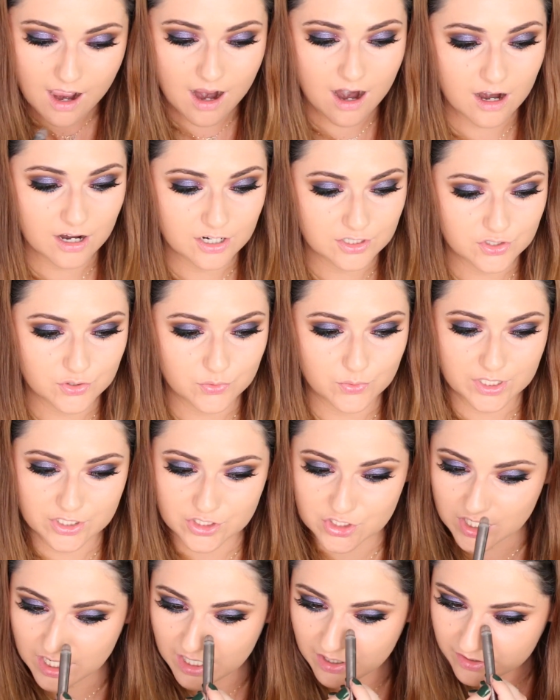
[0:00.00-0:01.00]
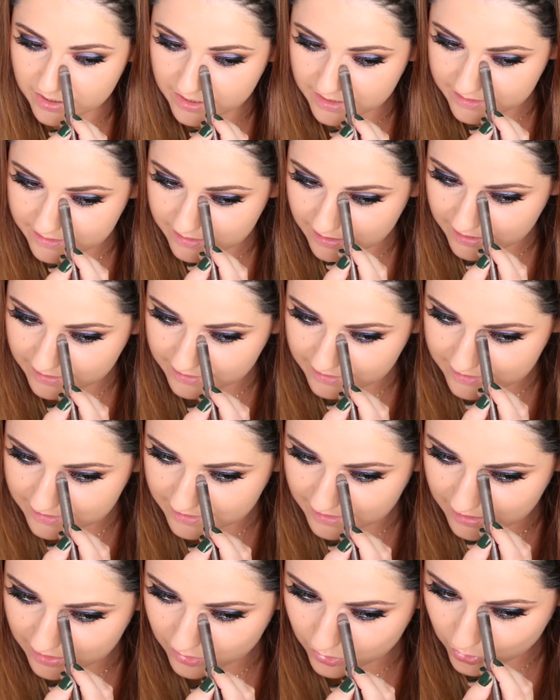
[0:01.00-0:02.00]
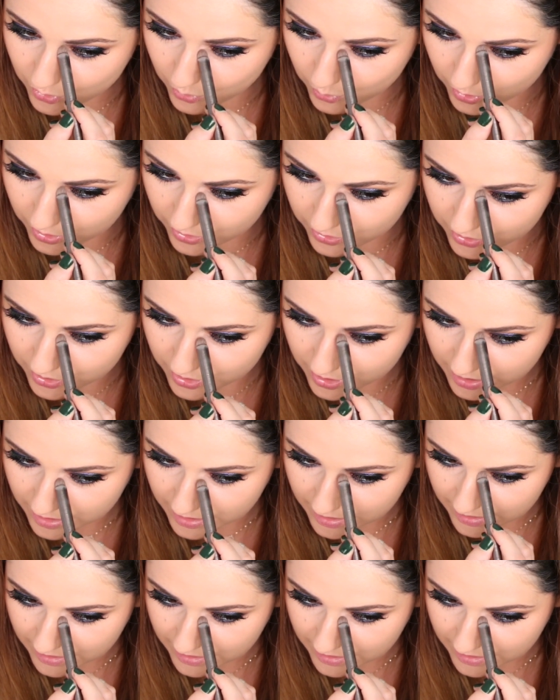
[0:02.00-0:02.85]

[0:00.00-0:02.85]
hard to reach areas like this inner corner,